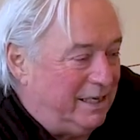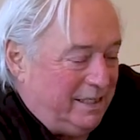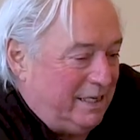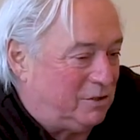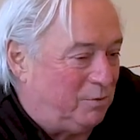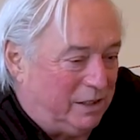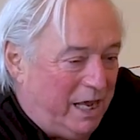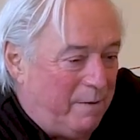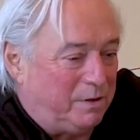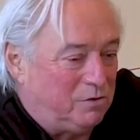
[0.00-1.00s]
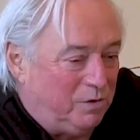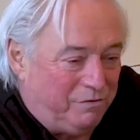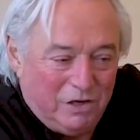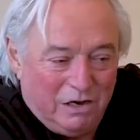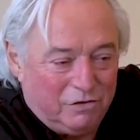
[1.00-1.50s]
that's what happens
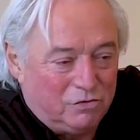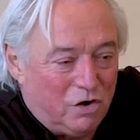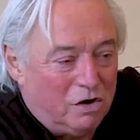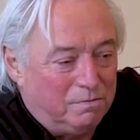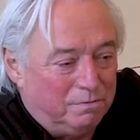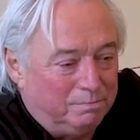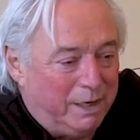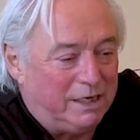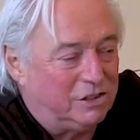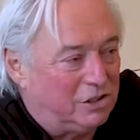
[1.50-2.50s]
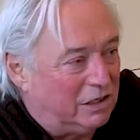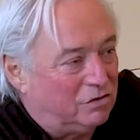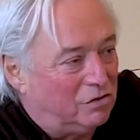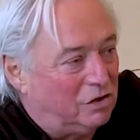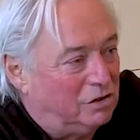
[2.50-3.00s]
if you have a wrong manager and a
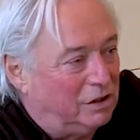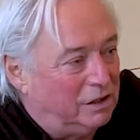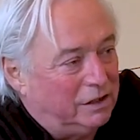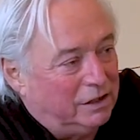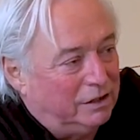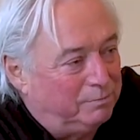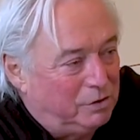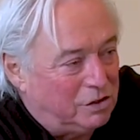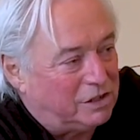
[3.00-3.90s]
wrong bookings